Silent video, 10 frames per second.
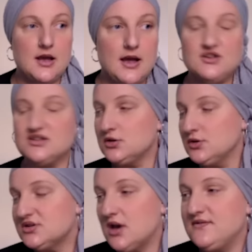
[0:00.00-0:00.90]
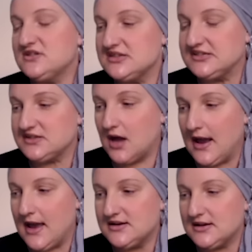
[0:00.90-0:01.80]
I just looked over to the
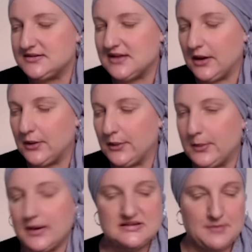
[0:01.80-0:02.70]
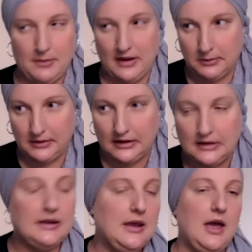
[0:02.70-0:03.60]
side and I was like, Oh, where's my
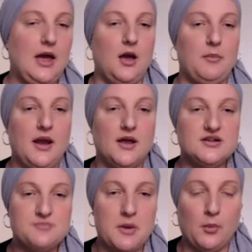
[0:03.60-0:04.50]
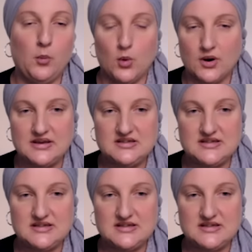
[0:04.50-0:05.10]
baby? Um, and I just remember walking